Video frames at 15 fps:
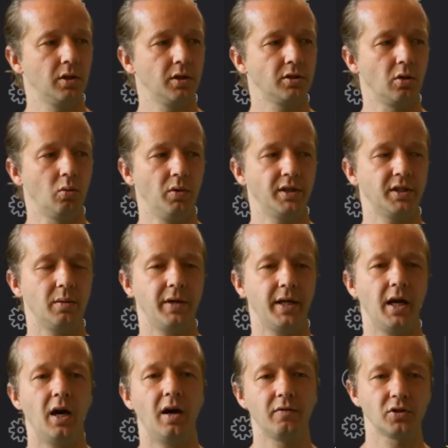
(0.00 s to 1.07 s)
So when somebody
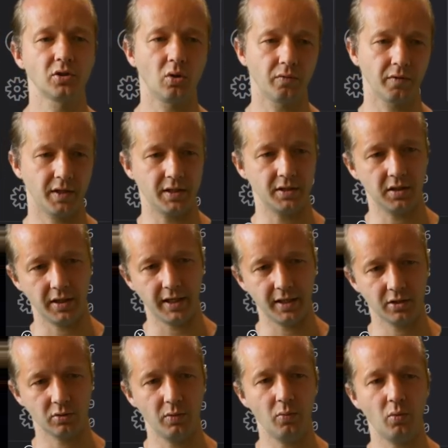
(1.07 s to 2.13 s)
hovers over these
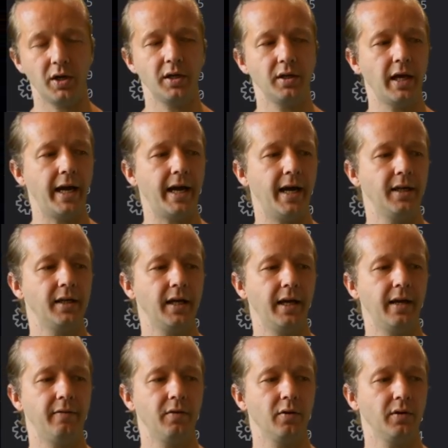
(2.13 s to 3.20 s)
links, we want to add
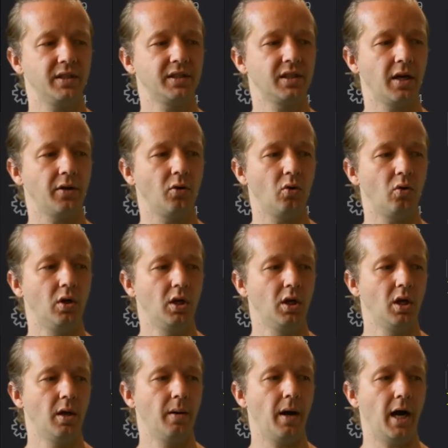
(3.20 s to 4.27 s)
a very subtle
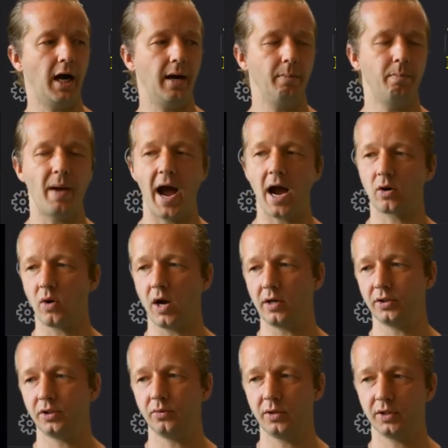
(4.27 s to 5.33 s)
uh,
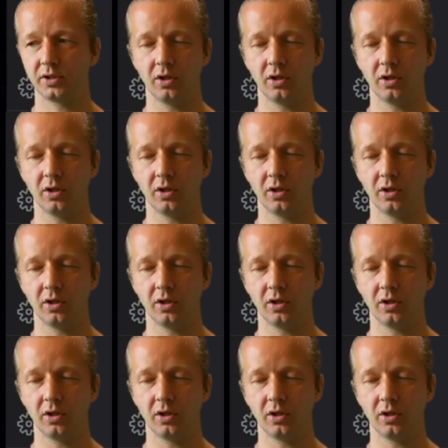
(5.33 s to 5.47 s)
background to it.